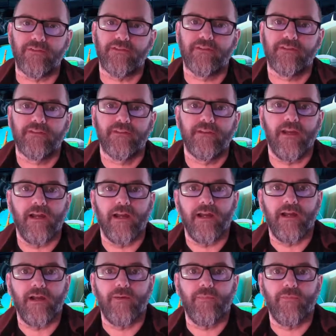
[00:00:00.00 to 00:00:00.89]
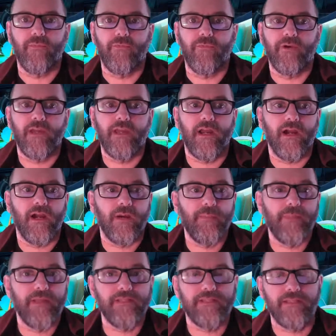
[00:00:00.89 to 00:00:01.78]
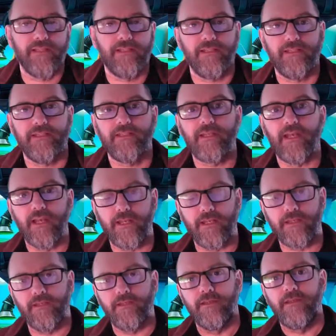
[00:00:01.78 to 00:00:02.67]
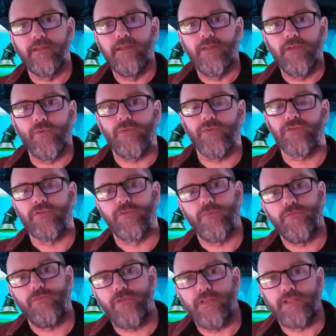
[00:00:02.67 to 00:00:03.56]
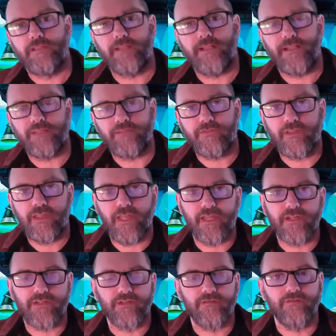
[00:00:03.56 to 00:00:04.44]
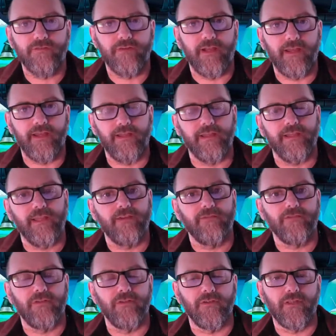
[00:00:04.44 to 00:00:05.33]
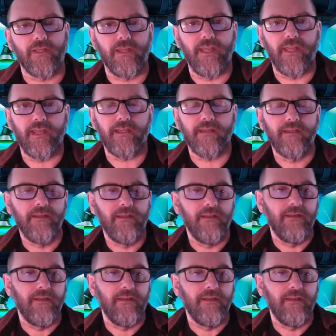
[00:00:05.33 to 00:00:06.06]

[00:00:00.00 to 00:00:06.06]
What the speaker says: different. We are basically done with supervised classification finally, after looking at